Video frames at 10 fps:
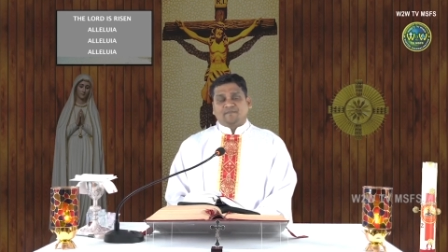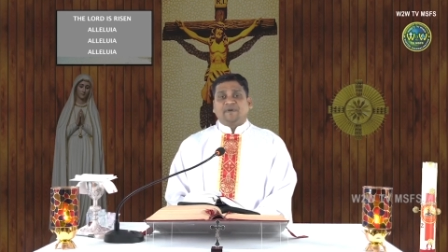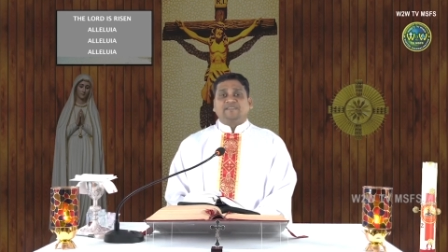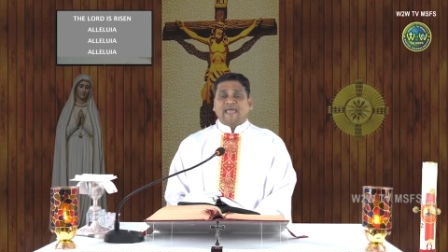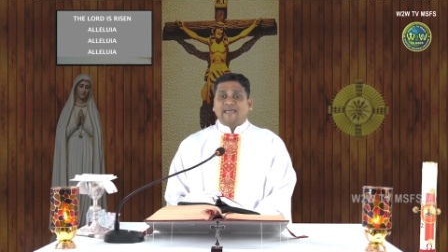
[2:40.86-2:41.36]

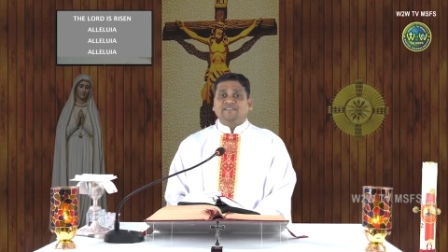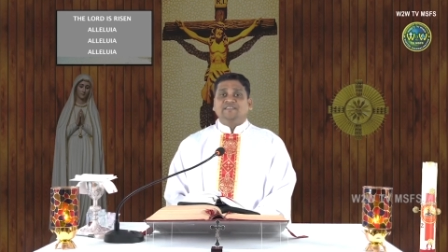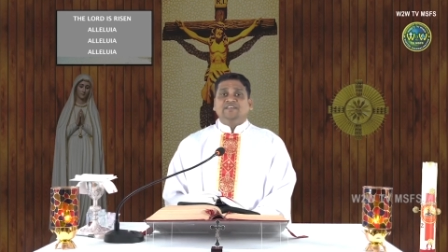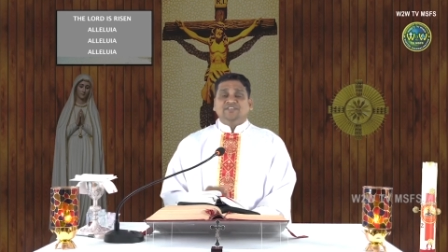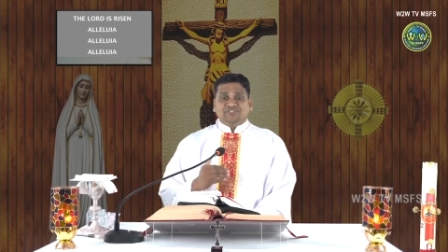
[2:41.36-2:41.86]
But
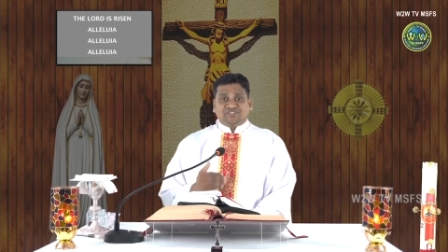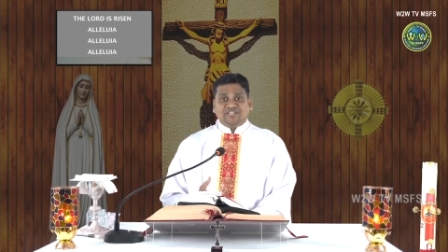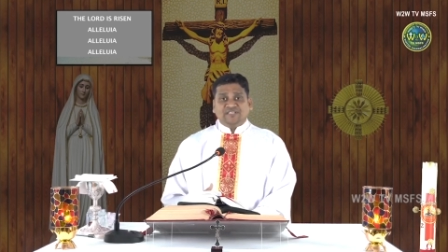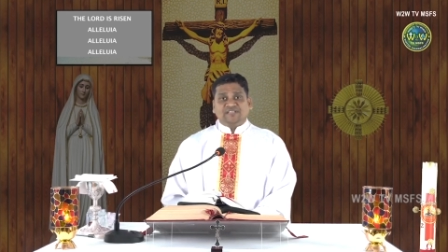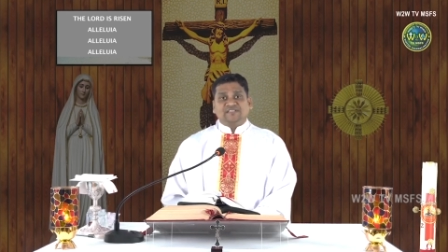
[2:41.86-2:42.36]
then
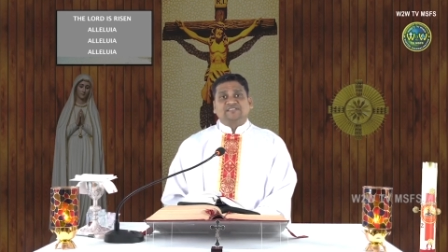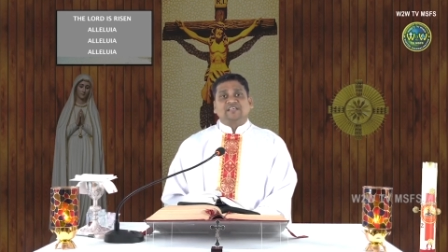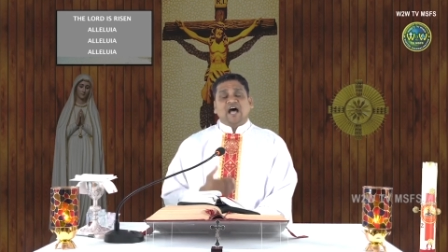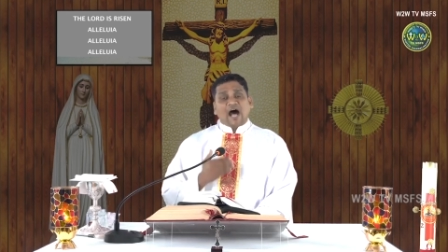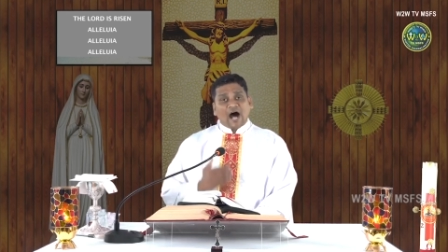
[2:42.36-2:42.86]
Jesus
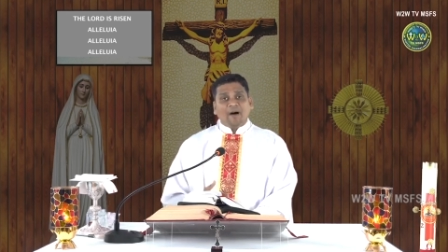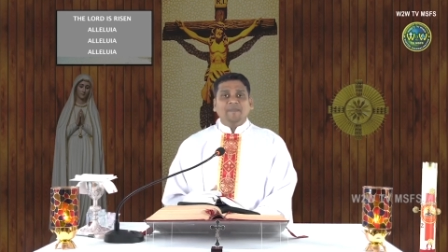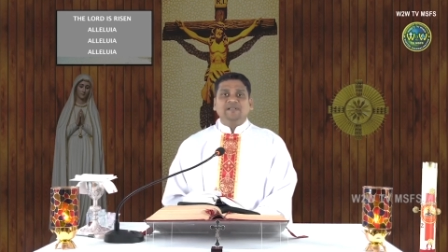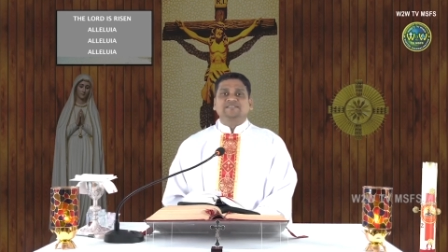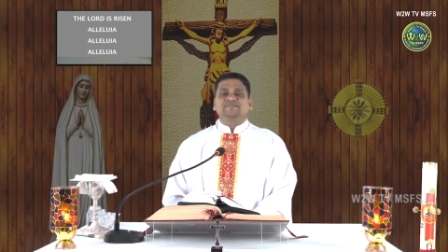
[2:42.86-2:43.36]

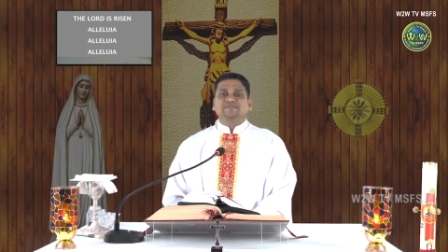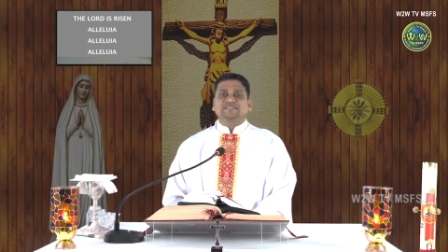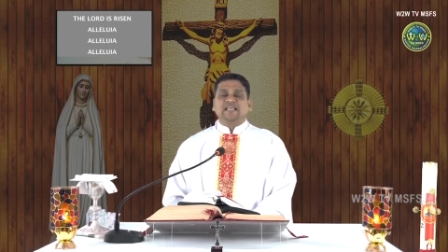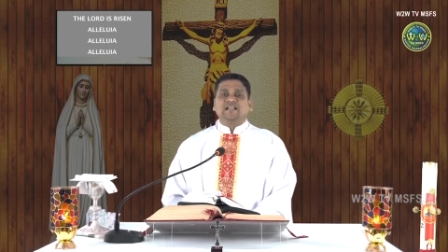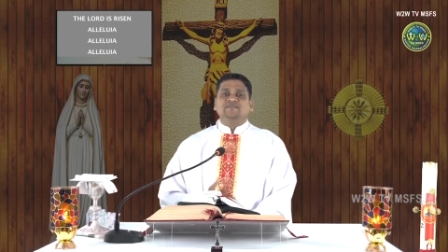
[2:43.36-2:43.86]
humbles
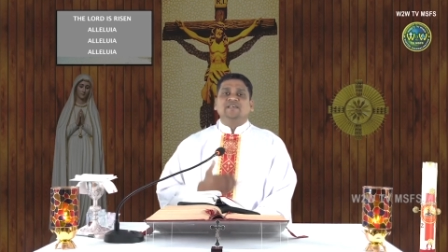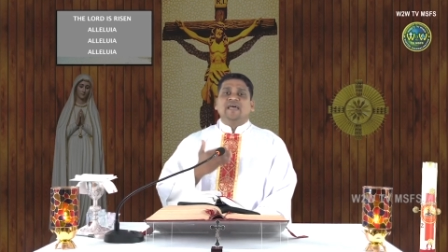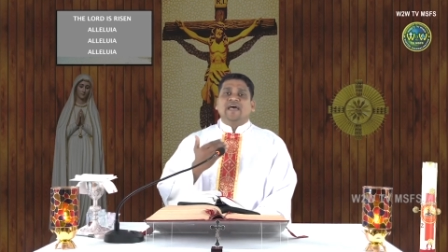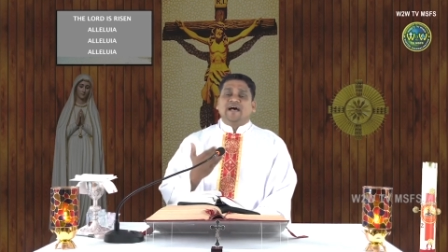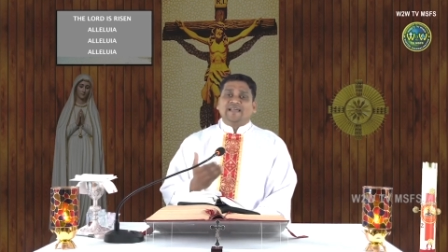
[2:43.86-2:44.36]
himself
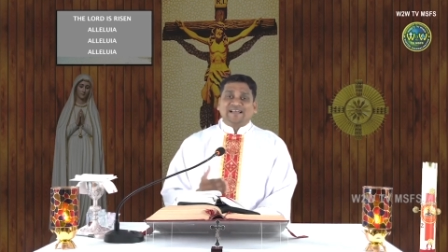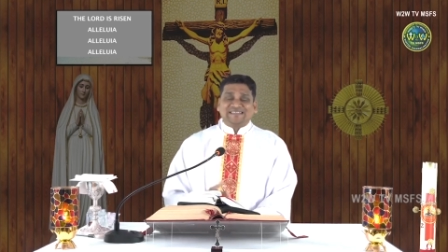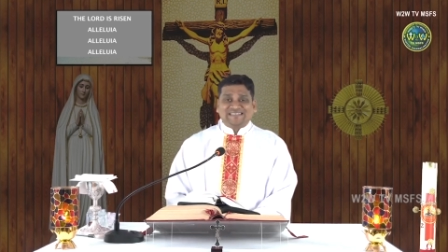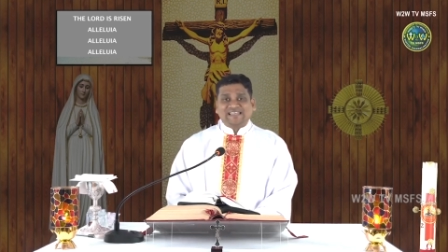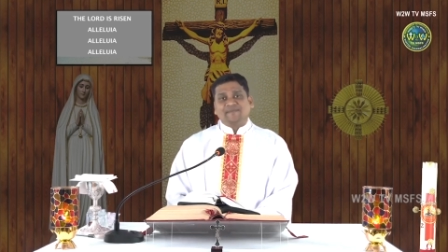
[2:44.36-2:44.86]
and
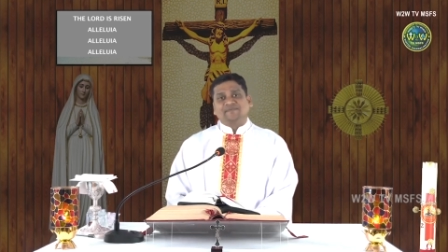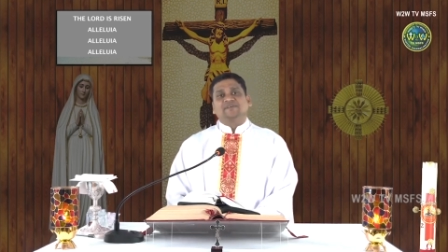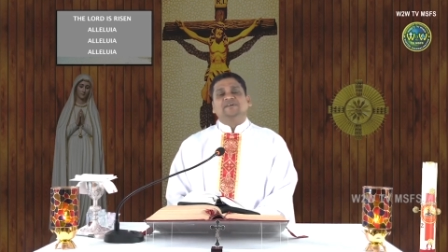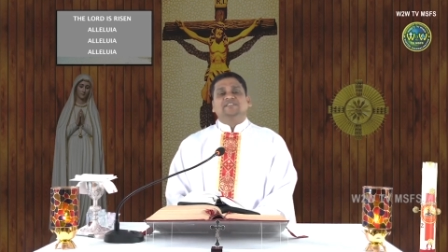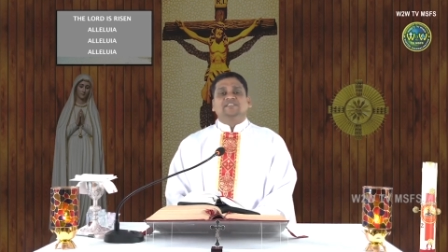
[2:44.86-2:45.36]

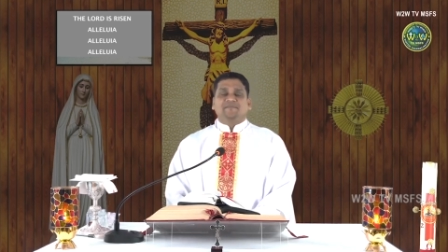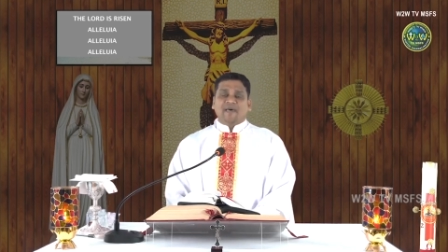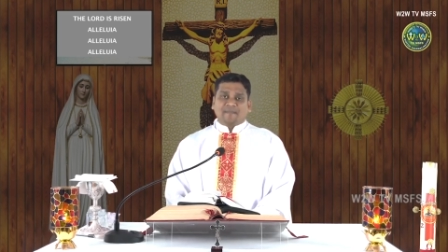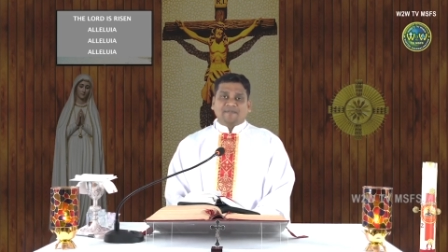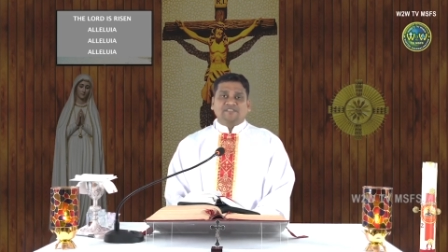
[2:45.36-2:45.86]
accepts the
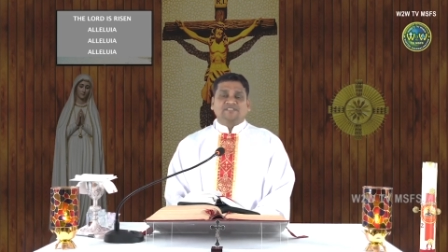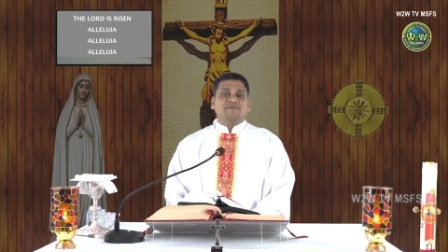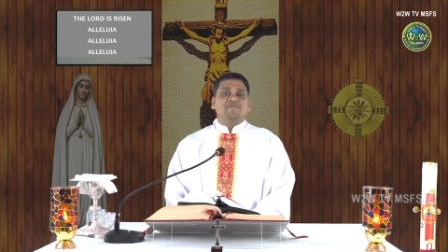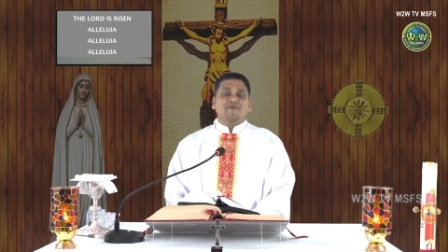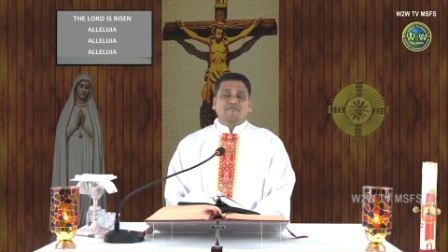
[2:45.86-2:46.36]

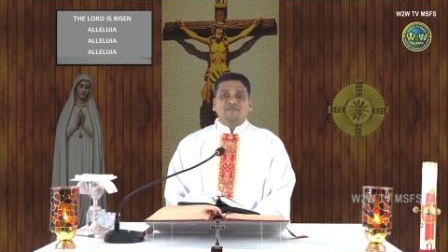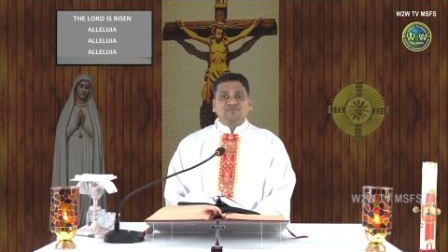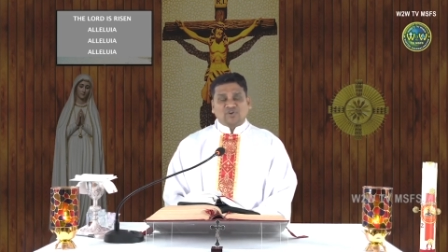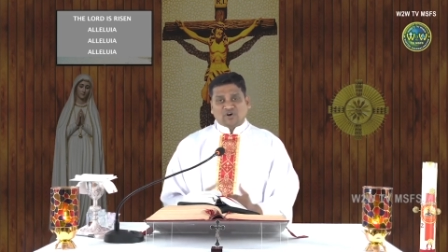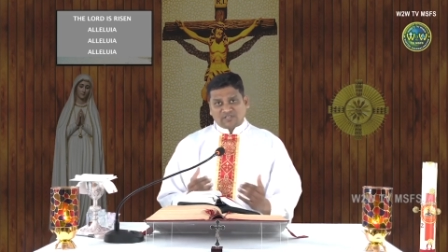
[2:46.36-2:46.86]
baptism from
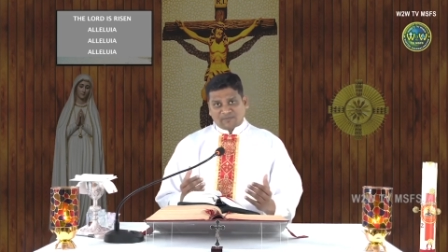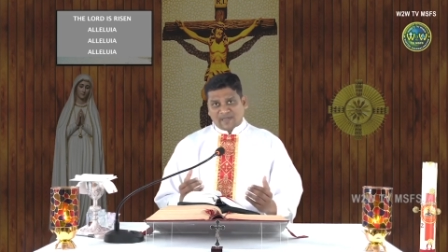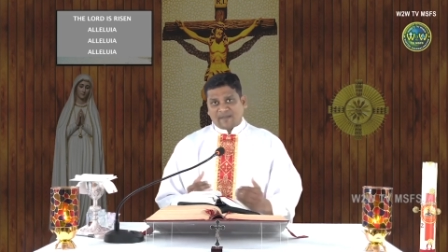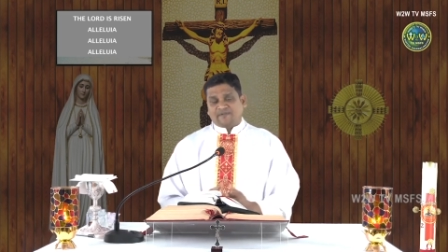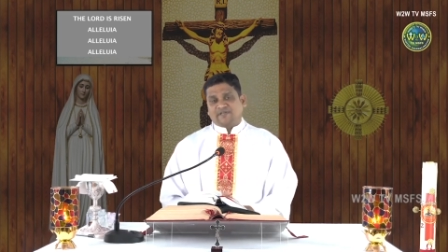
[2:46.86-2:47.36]
John the
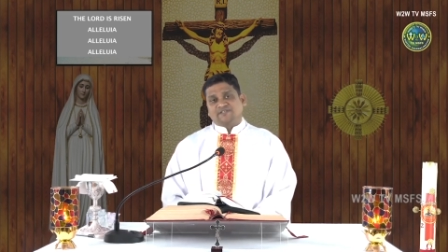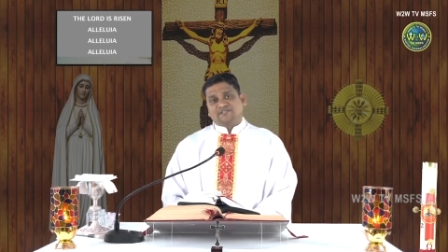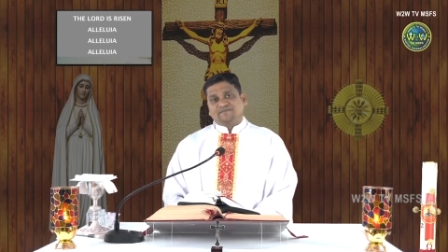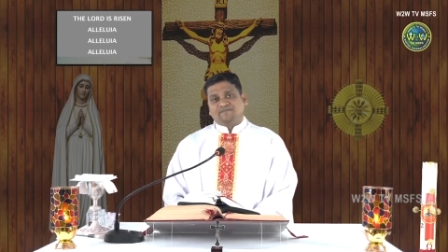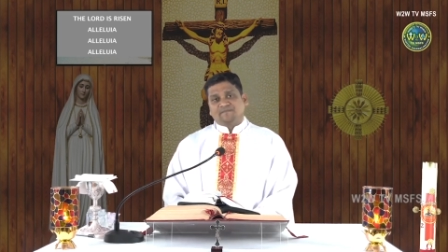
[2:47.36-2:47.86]
Baptist.